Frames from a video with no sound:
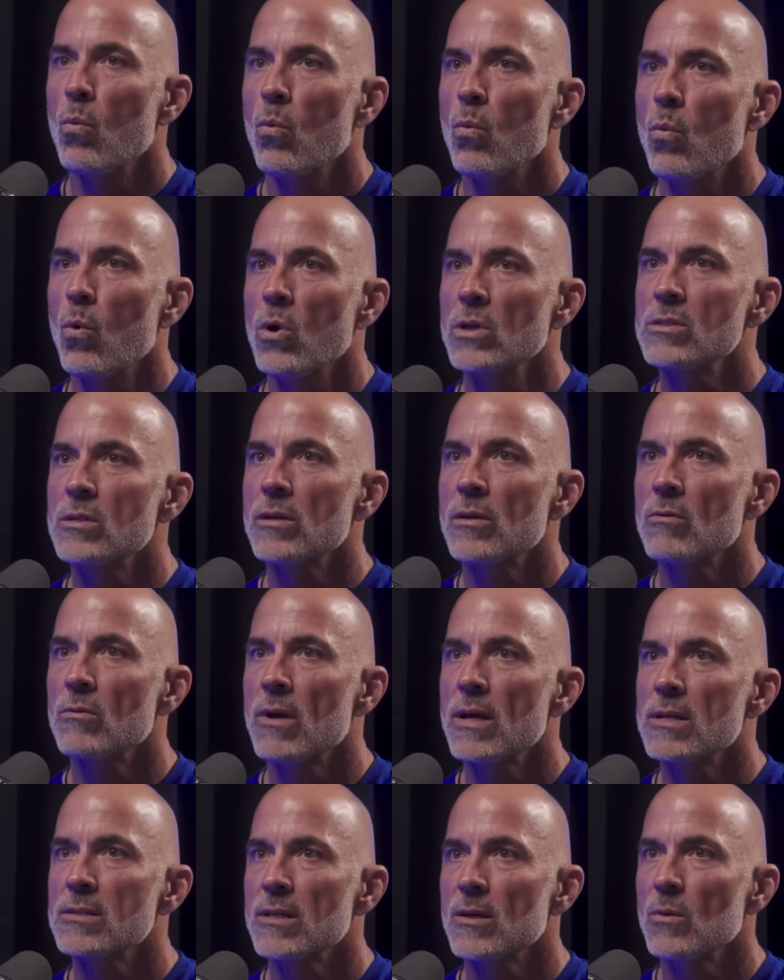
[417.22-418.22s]
what's
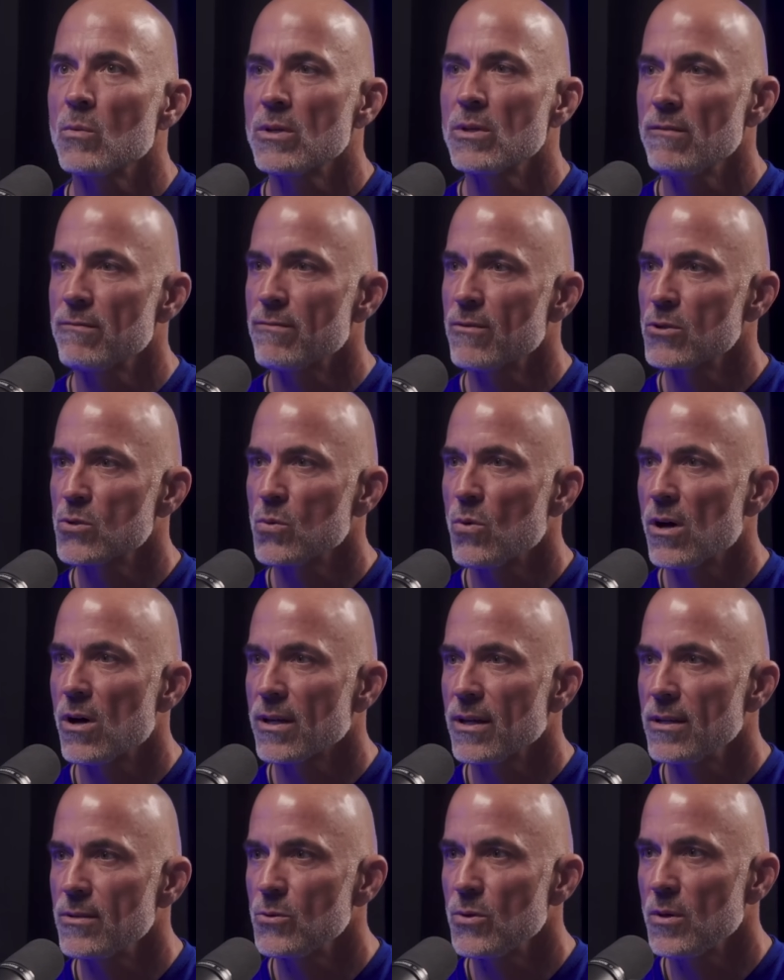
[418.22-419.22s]
interesting when you first walk
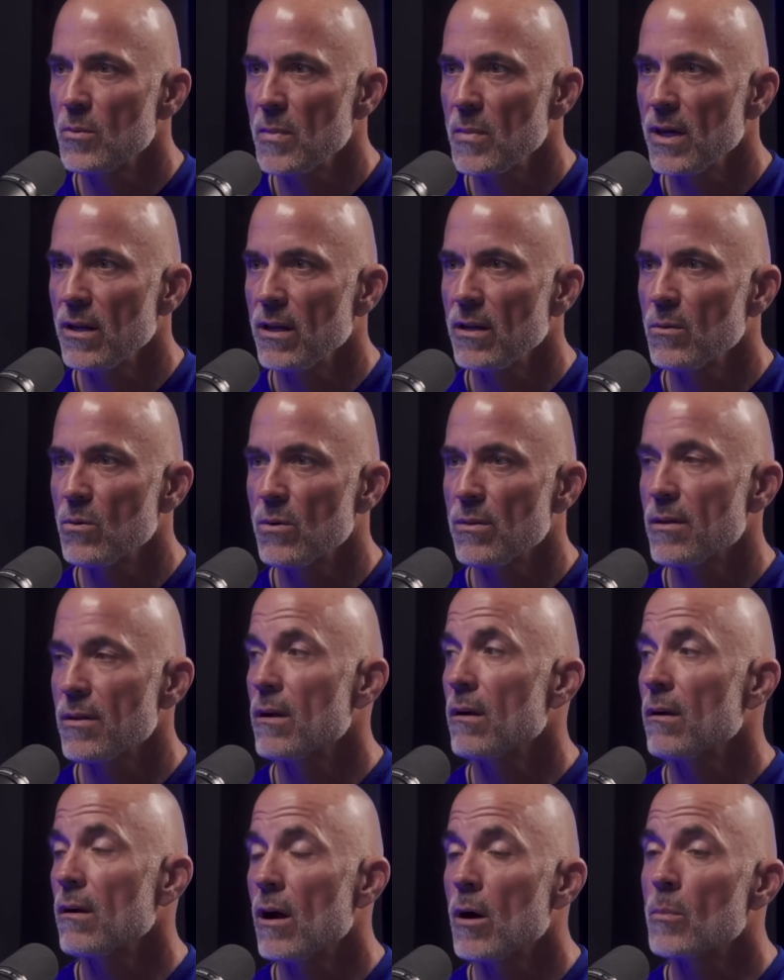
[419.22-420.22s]
into a meeting with
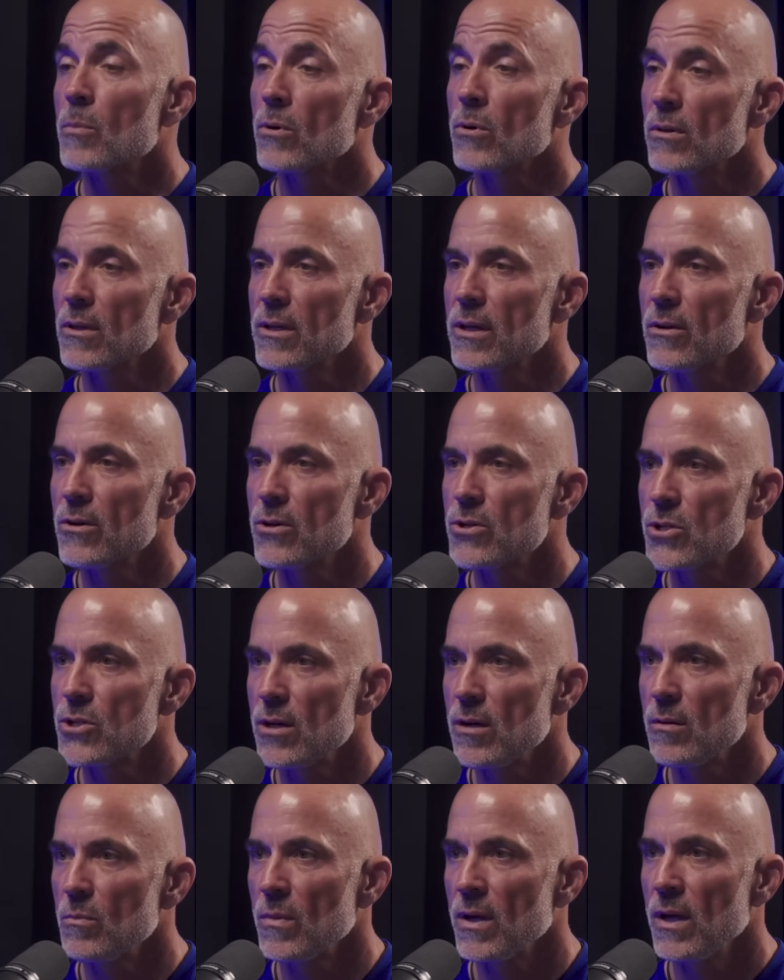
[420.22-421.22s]
their upper
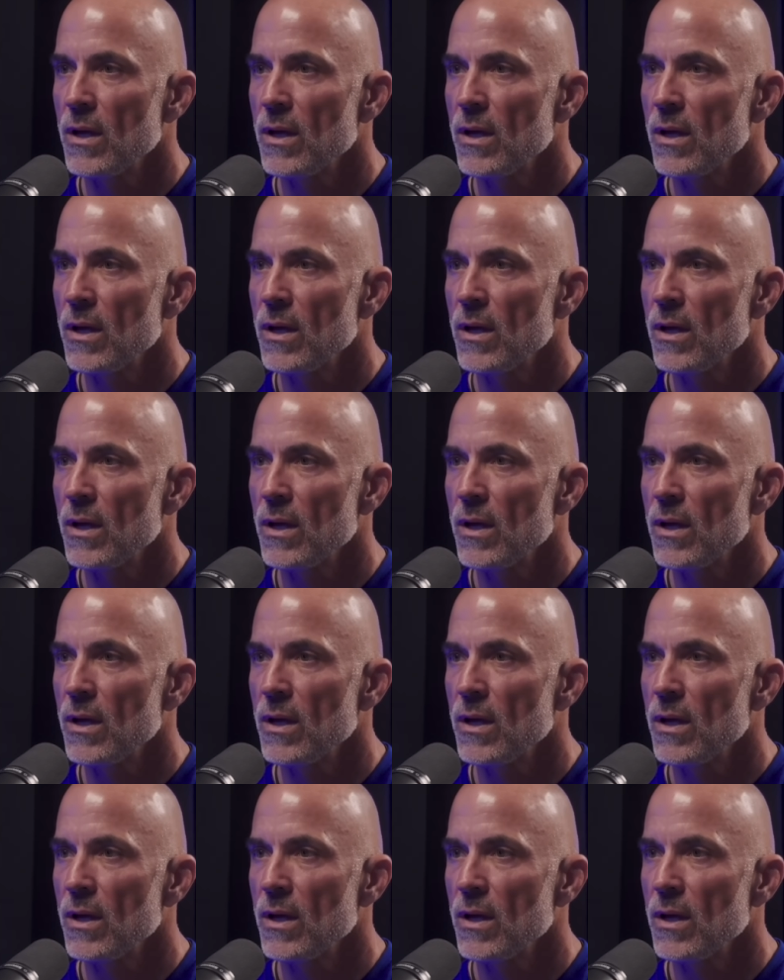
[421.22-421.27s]
leadership,